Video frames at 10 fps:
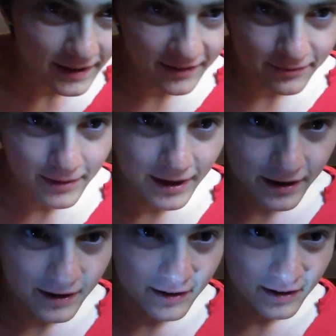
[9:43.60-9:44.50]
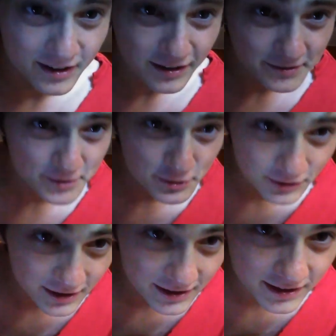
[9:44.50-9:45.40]
I have my
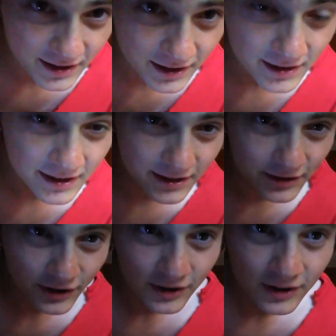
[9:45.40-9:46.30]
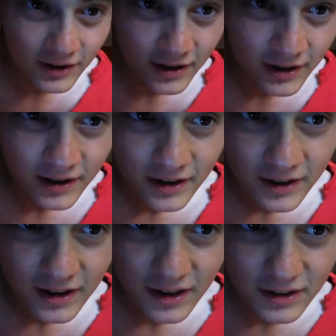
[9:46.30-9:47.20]
Toon Link here,
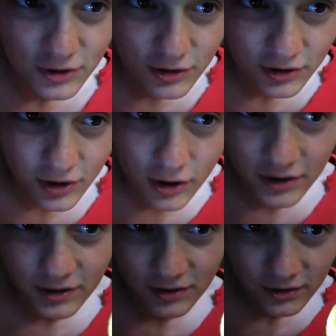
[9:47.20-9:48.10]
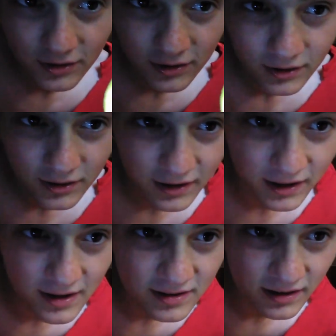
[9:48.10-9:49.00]
and you can notice
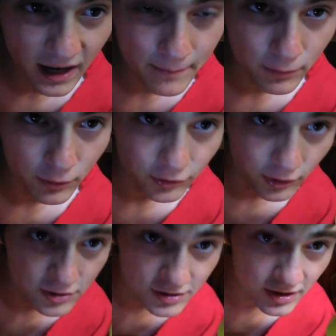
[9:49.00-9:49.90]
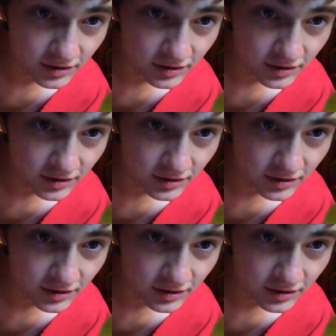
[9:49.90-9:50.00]
that his sideburns are